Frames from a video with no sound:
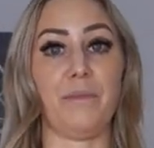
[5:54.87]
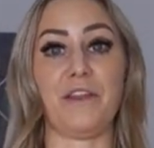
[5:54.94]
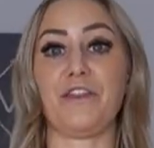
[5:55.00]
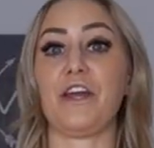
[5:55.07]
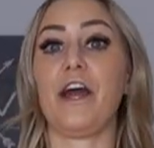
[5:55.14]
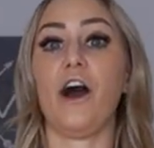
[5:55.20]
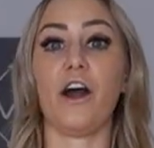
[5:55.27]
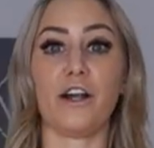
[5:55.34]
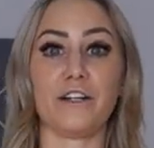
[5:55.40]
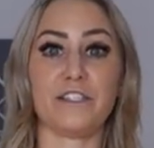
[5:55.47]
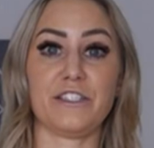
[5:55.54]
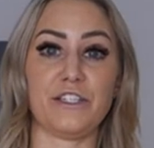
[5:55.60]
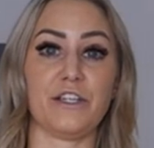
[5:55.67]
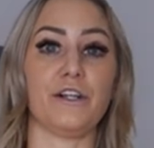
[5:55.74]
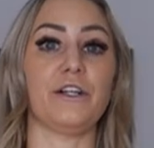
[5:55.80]
but they are
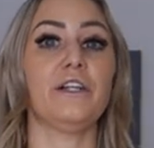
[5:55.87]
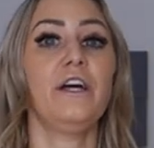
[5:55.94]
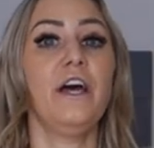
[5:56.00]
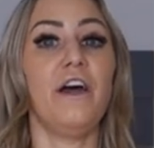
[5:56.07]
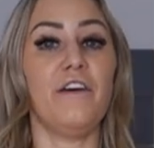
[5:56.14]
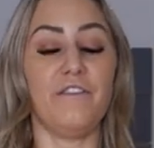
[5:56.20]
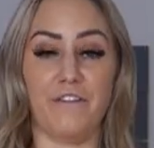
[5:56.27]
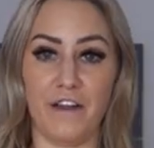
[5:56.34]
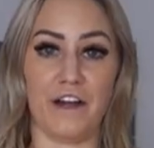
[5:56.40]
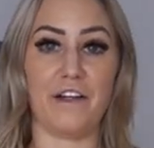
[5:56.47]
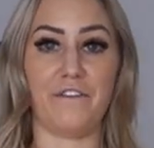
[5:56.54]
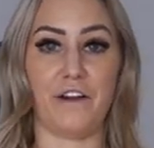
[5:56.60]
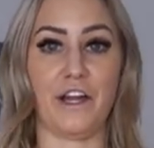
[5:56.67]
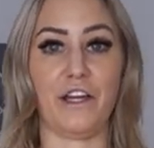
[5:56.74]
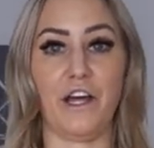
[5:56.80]
still
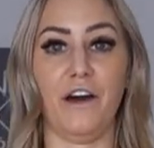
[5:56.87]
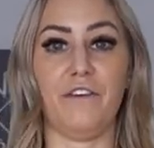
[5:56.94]
very, very